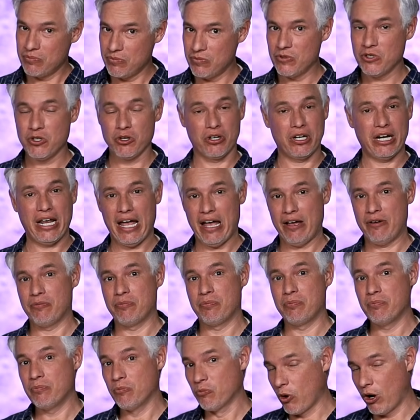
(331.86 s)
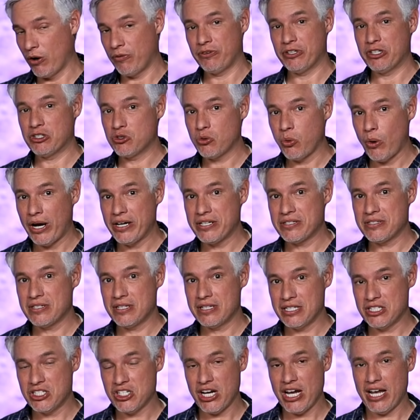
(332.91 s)
you're going to have roughly twice
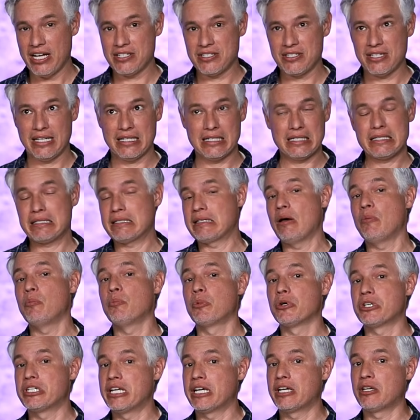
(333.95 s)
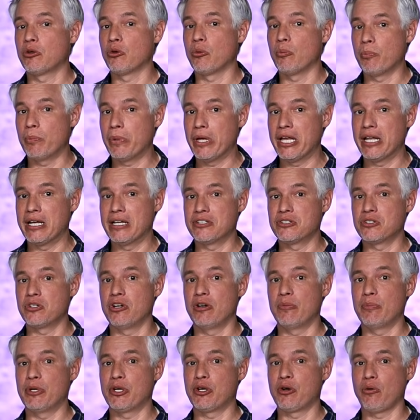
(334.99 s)
the chance that some particular bit is going to
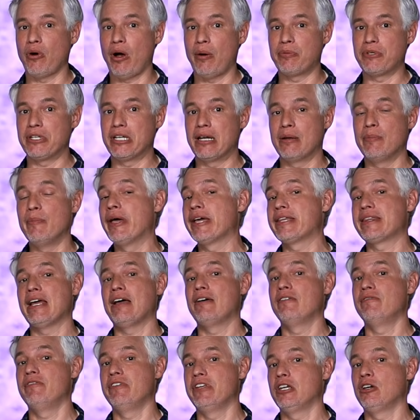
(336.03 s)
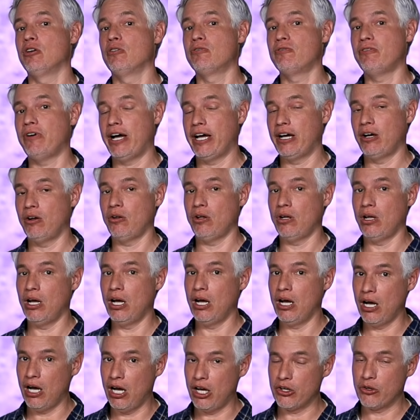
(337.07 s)
be corrupted and make that video file
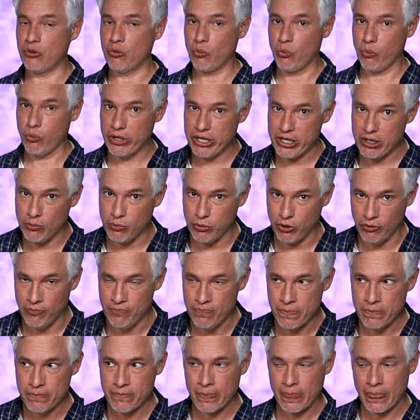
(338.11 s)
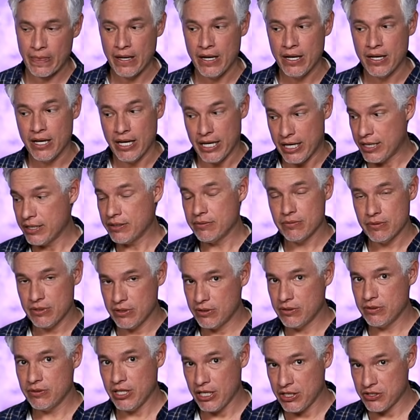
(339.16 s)
unreadable. And
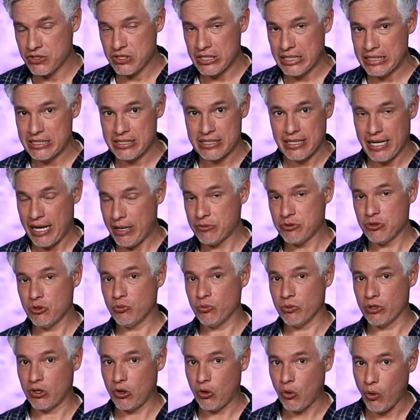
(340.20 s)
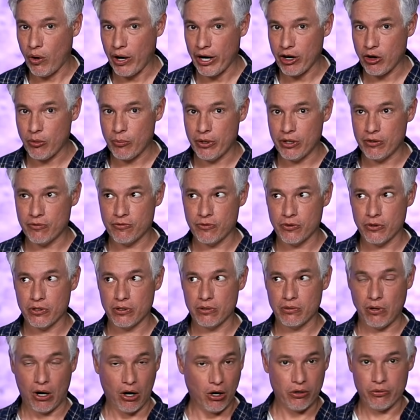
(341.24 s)
thus, it's an absolute requirement
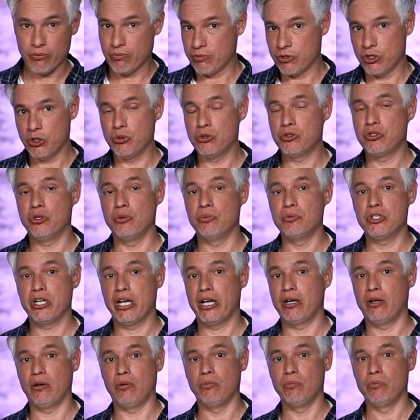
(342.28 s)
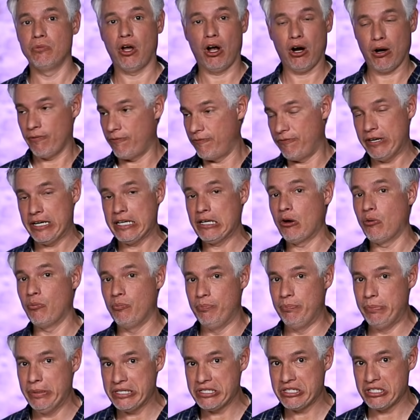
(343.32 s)
for our YouTube channel our video
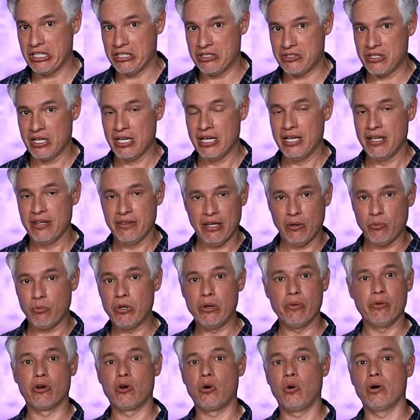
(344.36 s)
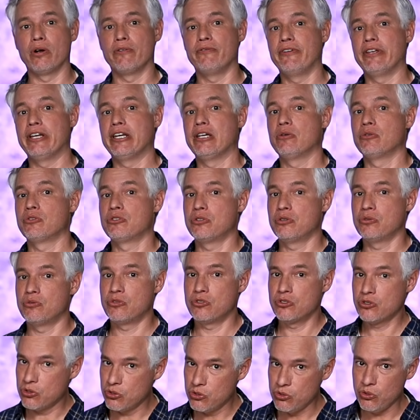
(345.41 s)
business that we record video to
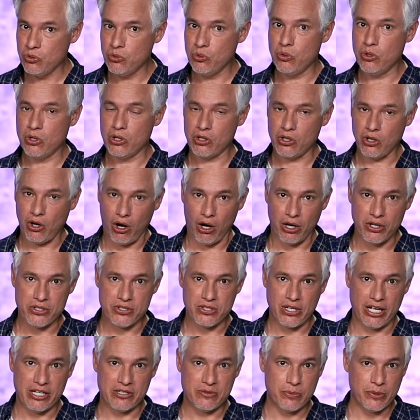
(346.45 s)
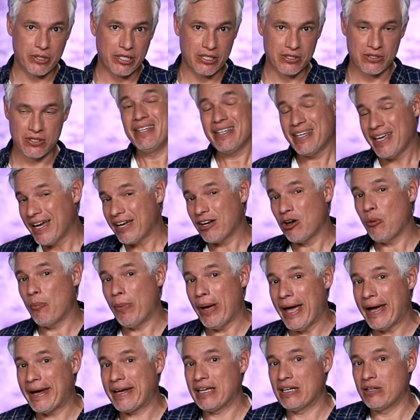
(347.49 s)
two card slots because you can't go
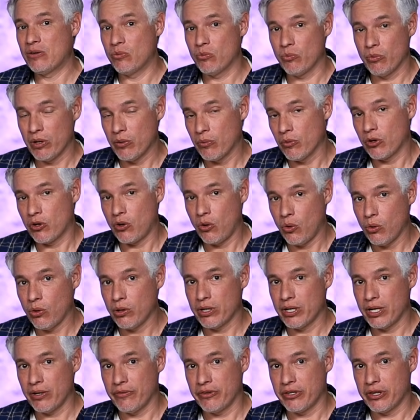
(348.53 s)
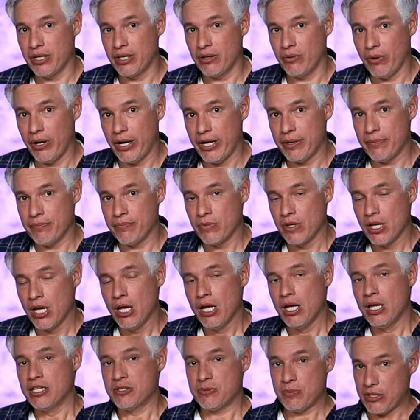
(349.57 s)
back and re-record everything, right?
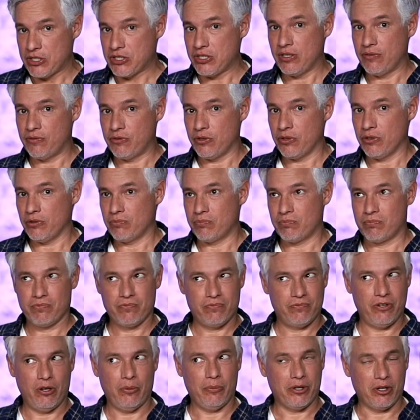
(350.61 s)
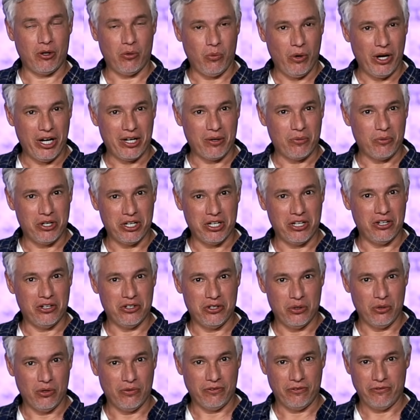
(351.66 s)
Especially if you're filming a wedding. What are you gonna
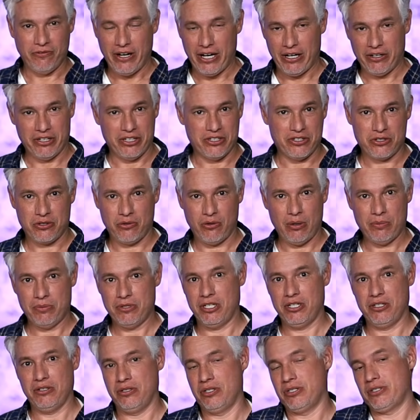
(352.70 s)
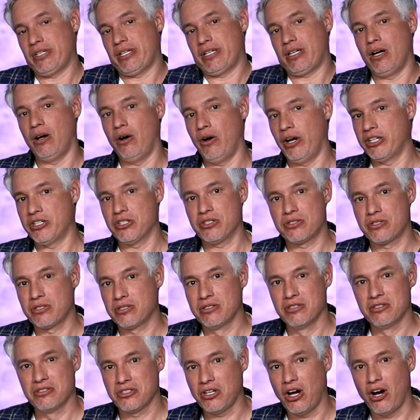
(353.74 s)
do if a file gets corrupted and you're just like, oh, I
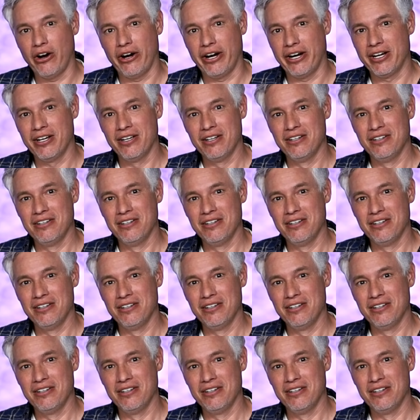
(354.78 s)
just, sorry.